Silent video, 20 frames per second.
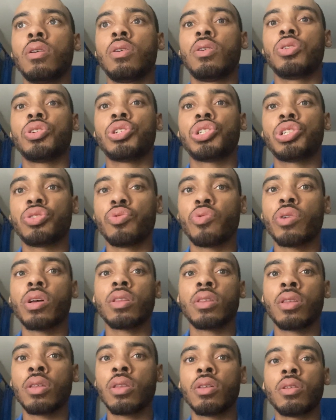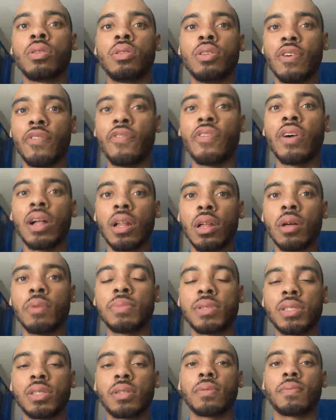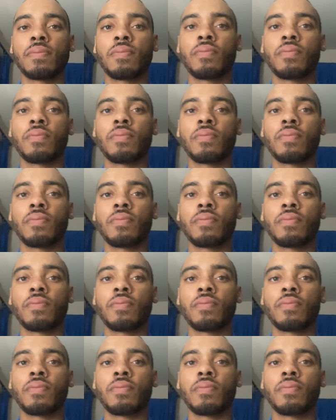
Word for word: strength develops.